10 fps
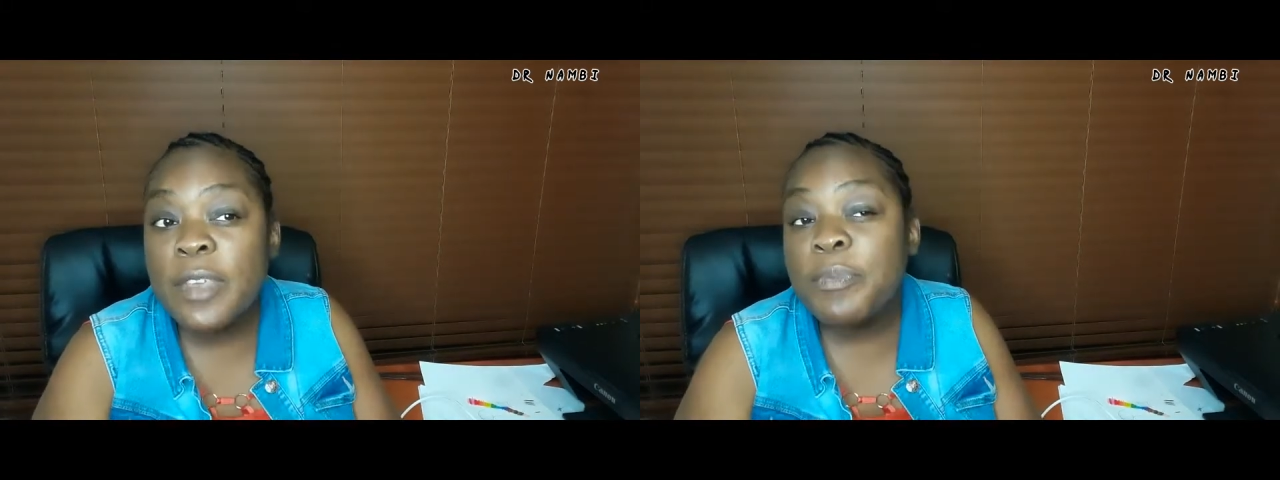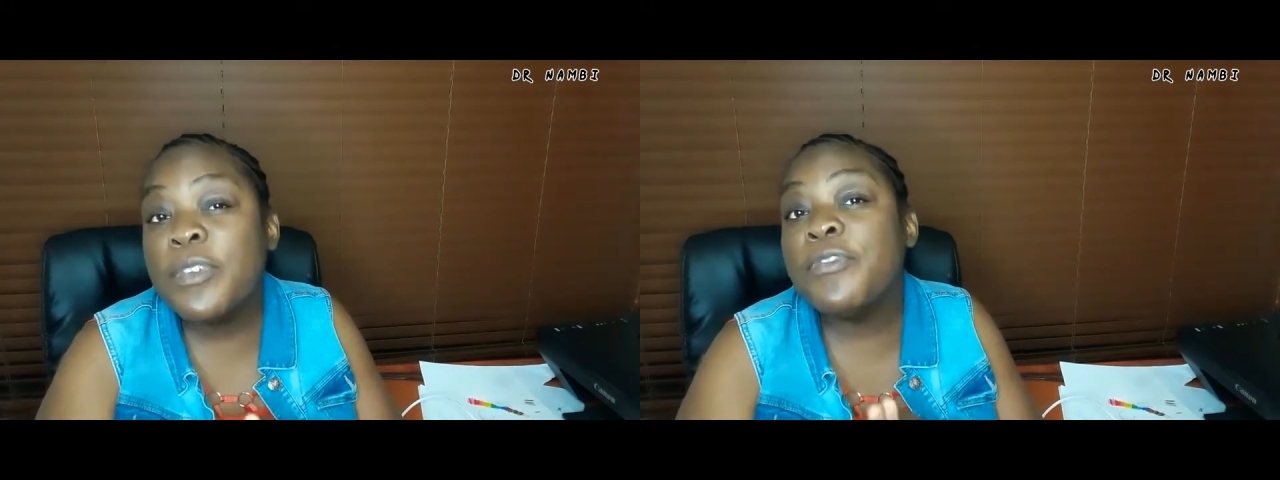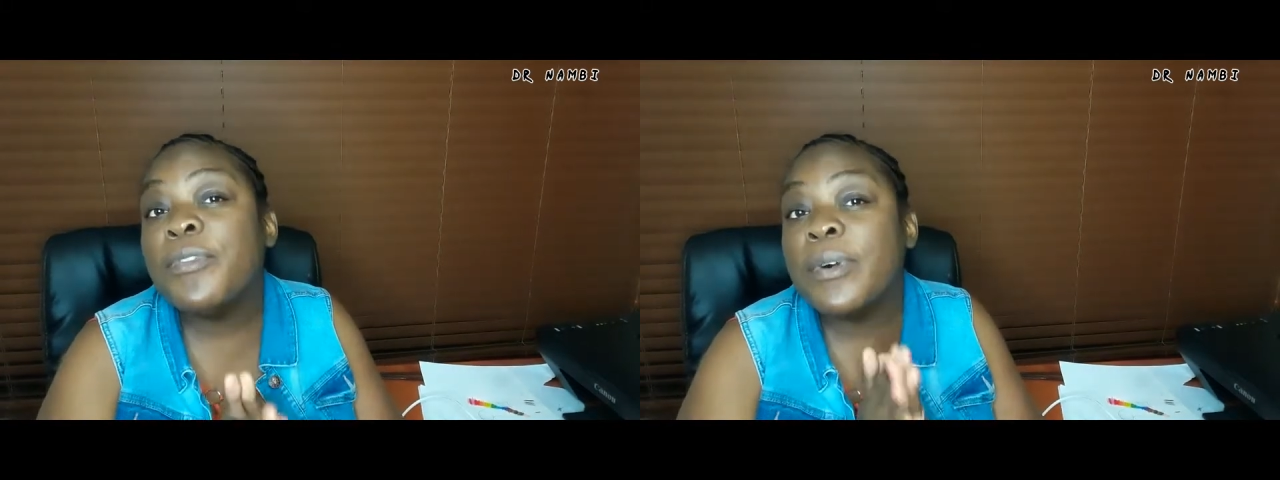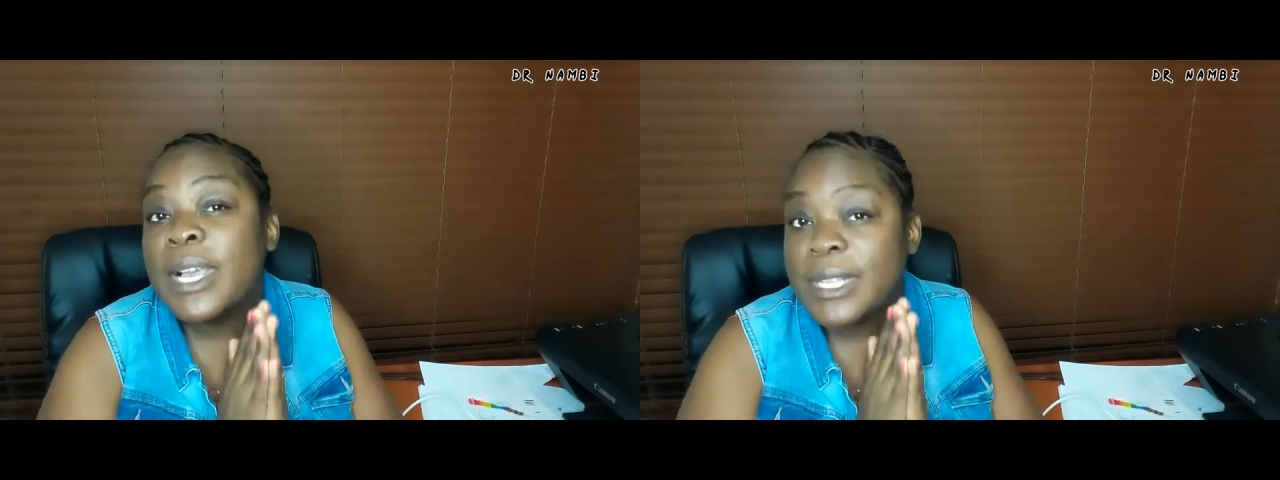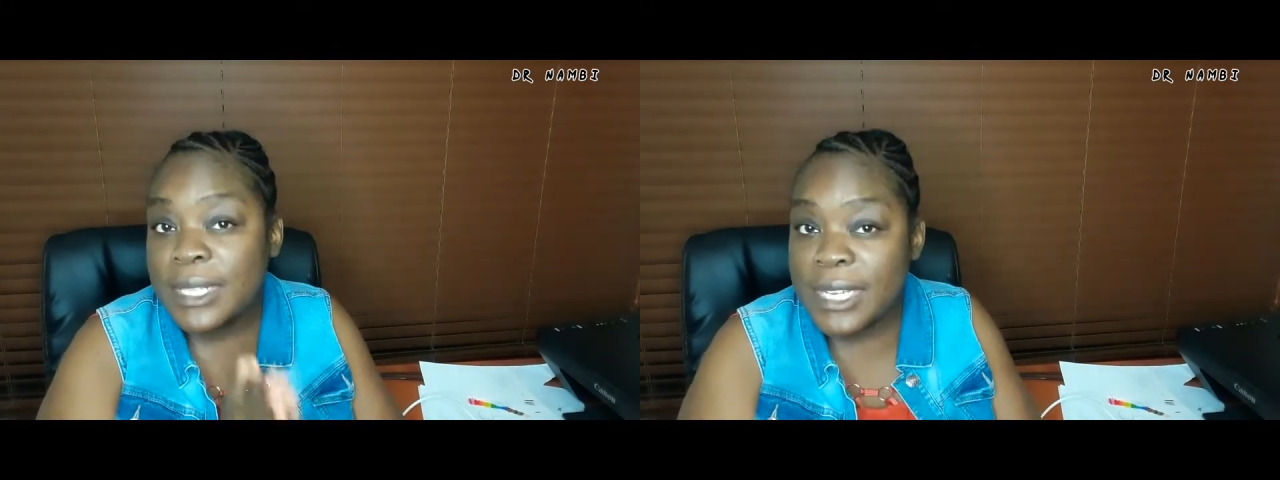keep you
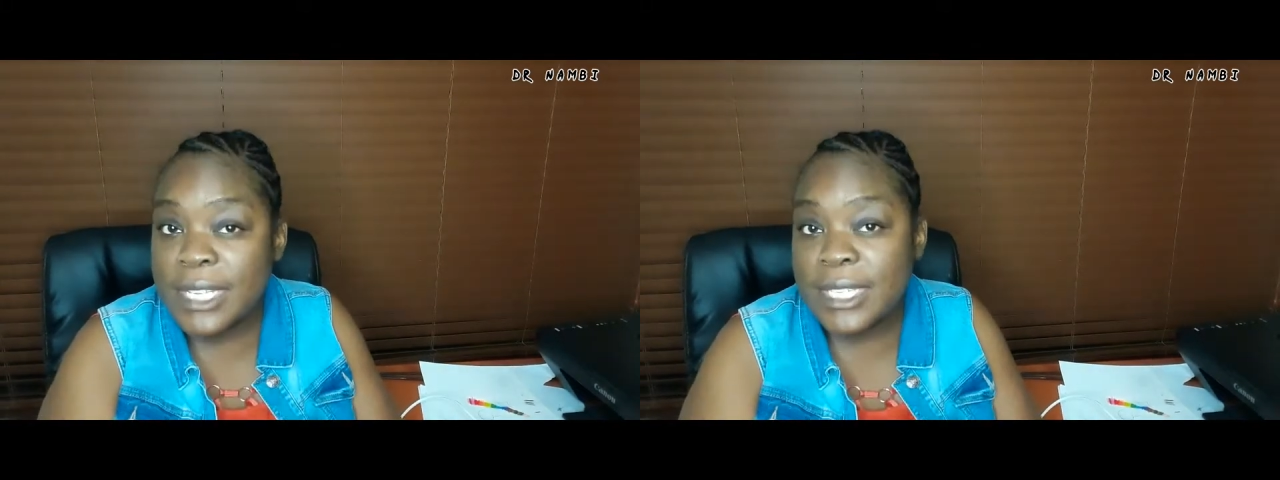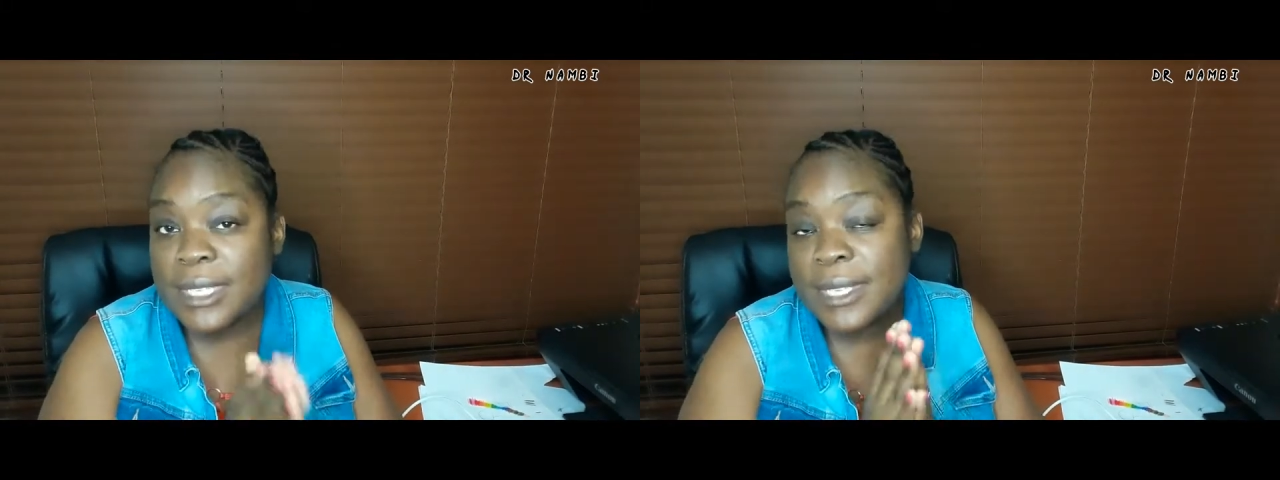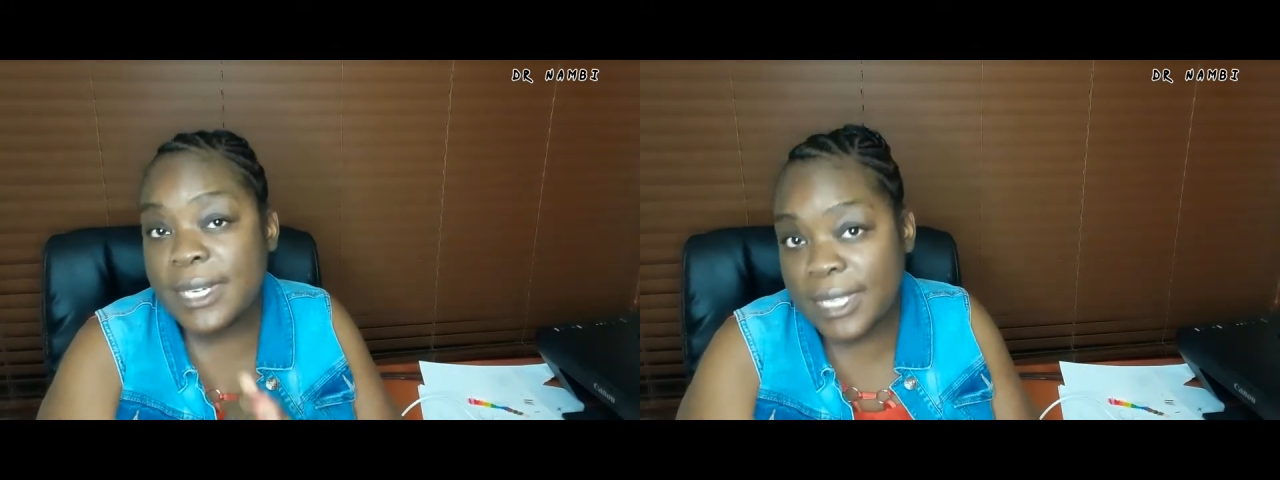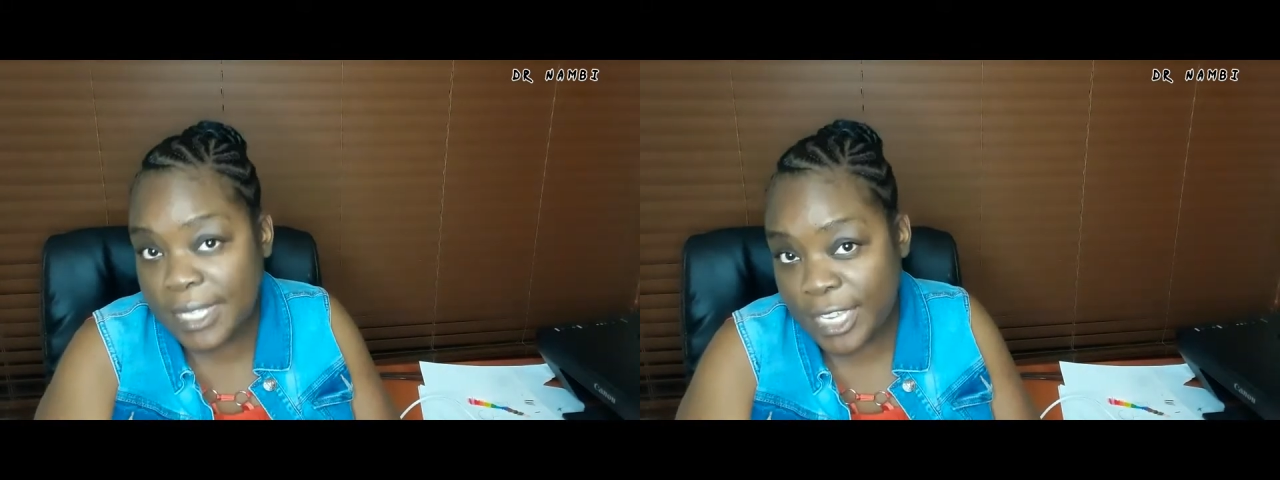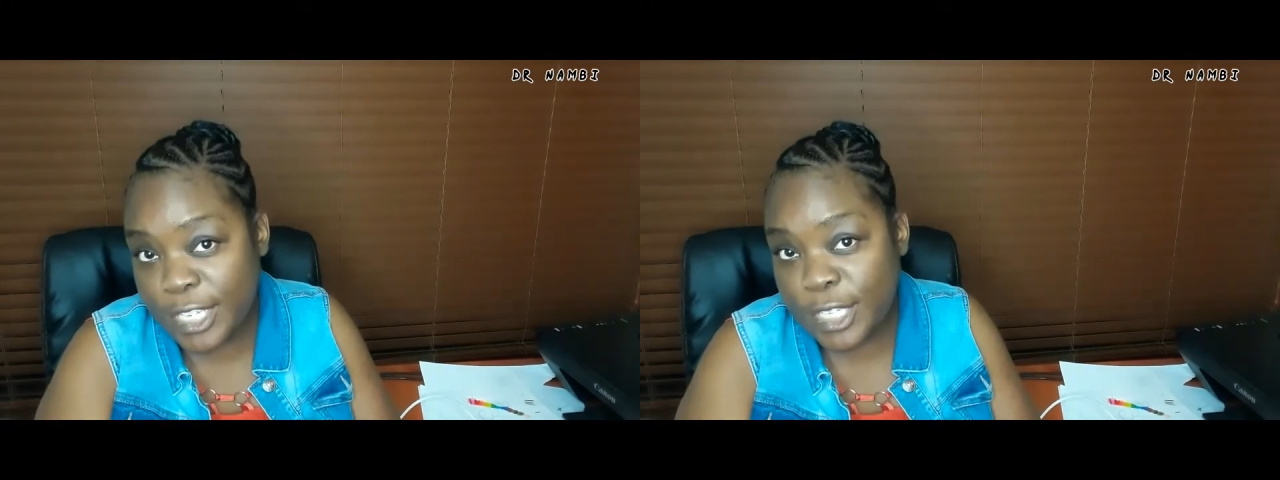for at least 3
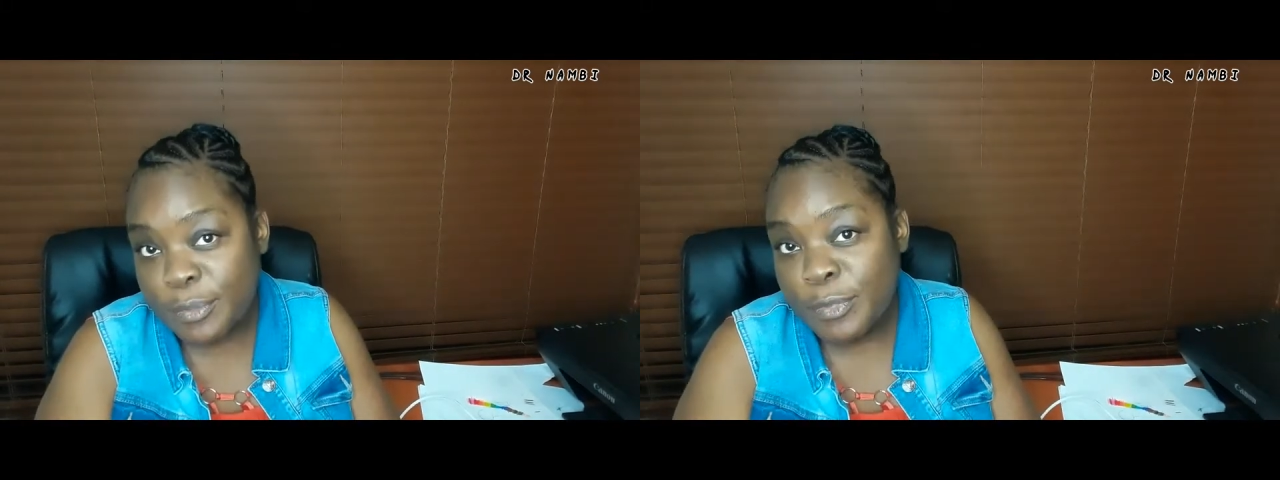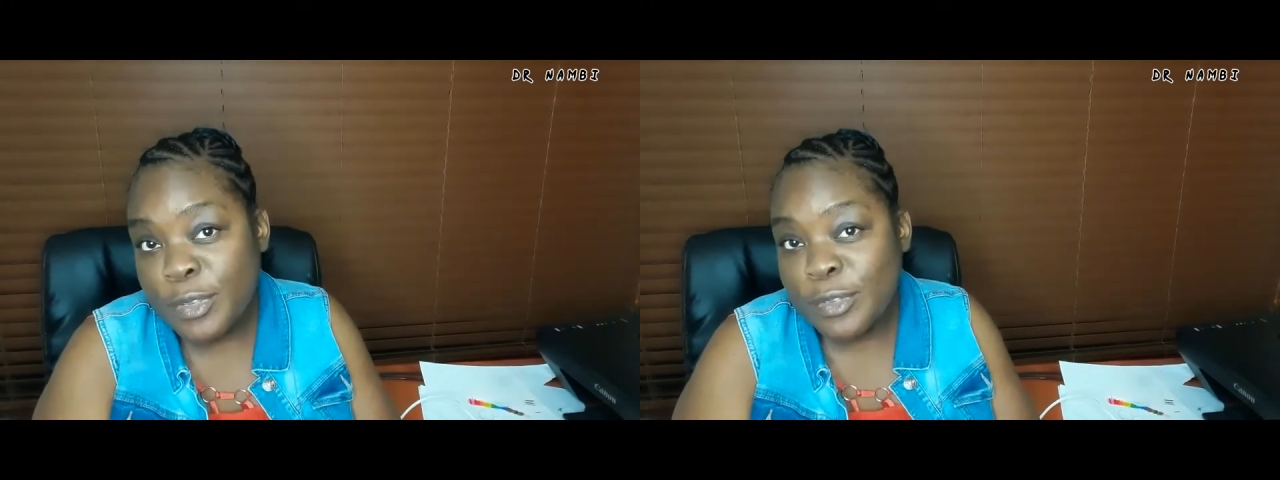days.